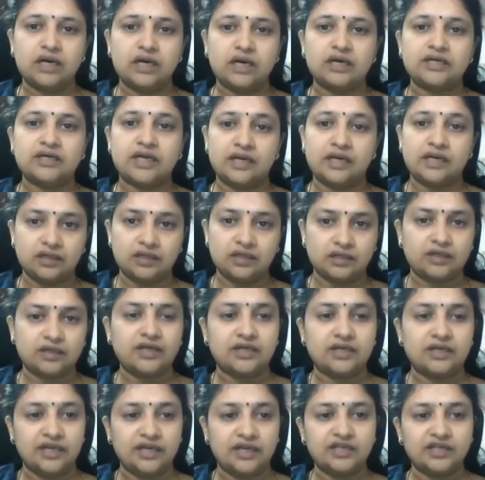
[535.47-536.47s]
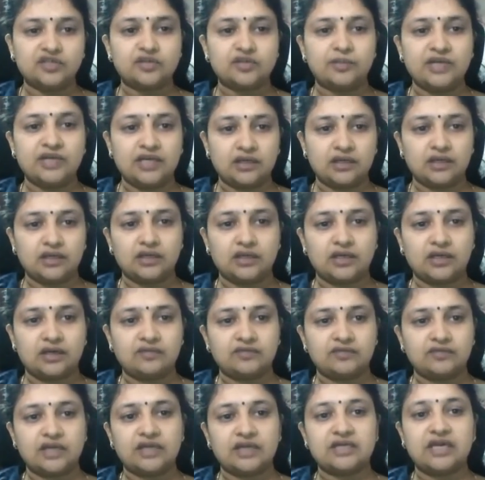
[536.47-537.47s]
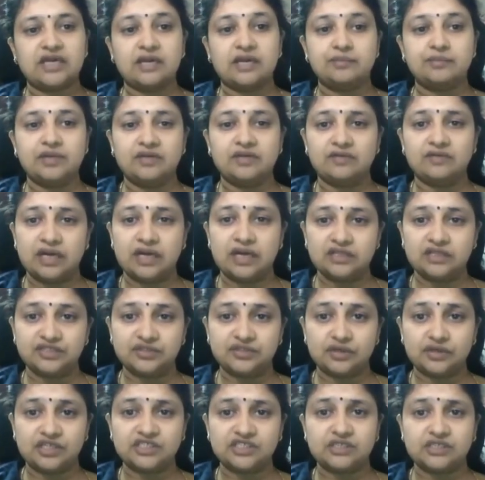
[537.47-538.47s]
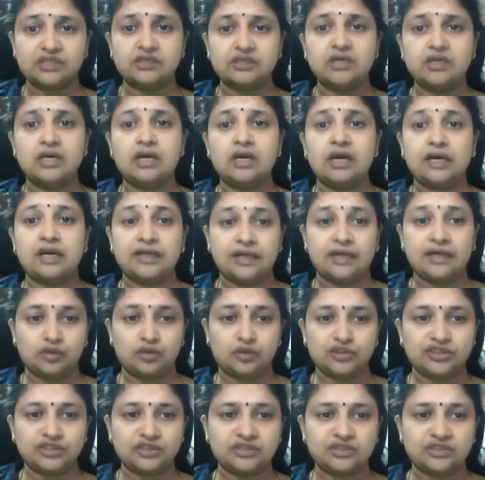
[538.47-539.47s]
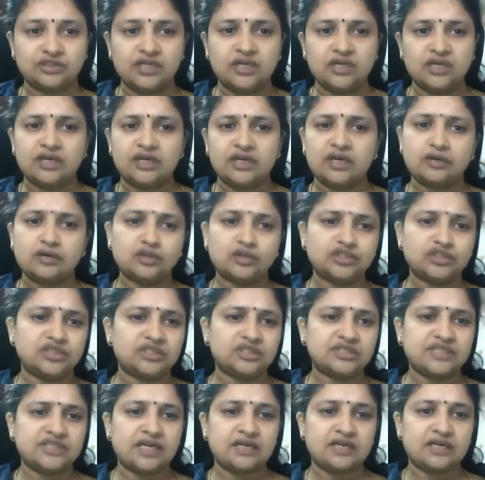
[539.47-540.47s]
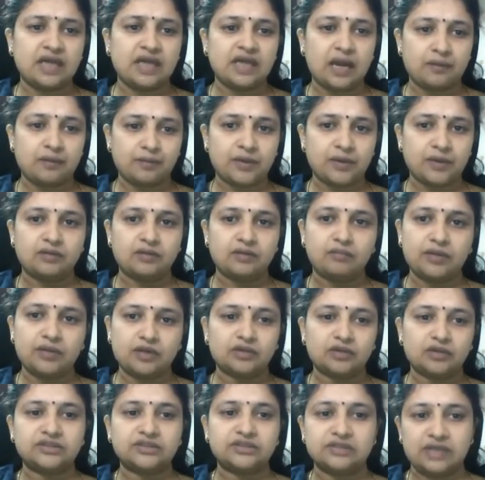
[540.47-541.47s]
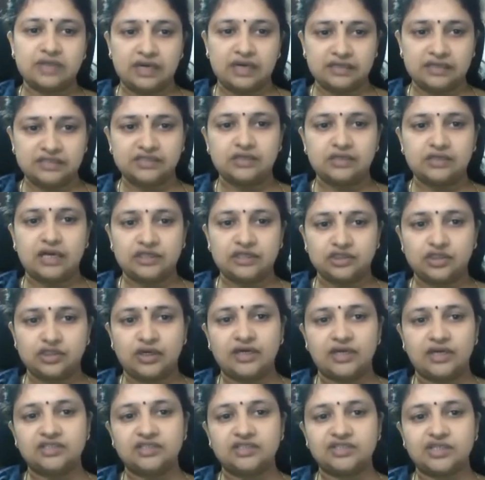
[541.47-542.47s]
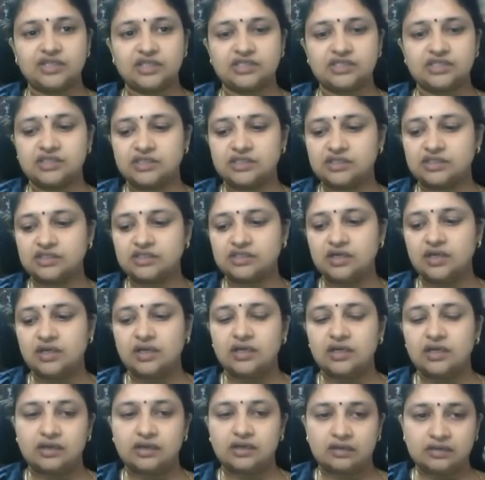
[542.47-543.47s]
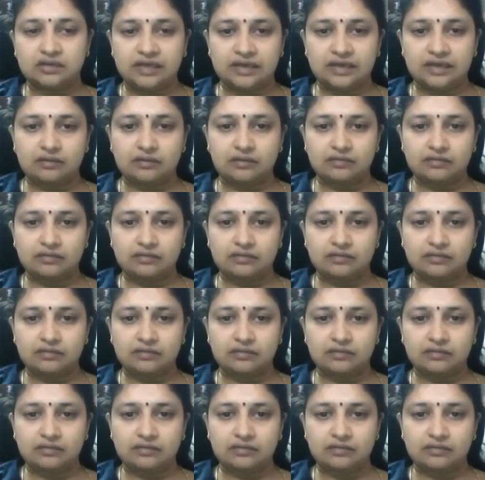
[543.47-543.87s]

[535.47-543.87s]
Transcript: tender. It needs to be taken care of. There can be even ulceration and erosions. Erosions can happen because the adjoining structures, the